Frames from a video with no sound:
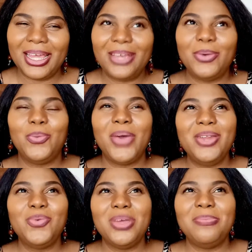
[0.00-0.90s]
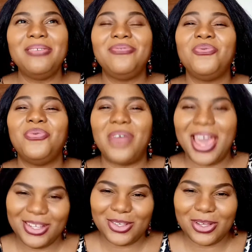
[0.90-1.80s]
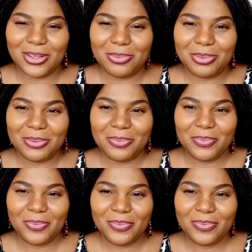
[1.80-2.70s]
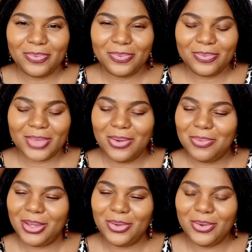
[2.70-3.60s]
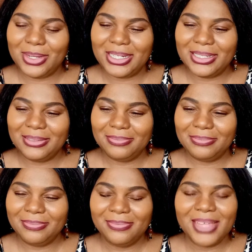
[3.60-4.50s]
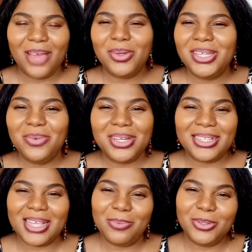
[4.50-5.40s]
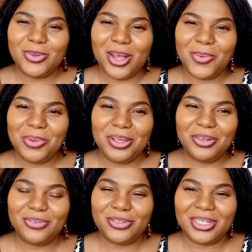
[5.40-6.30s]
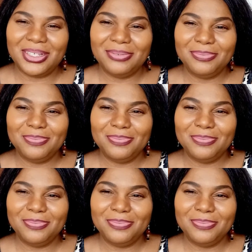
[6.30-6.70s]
Like, when women rise up, oh my God, I wonder what has happened to our women of today.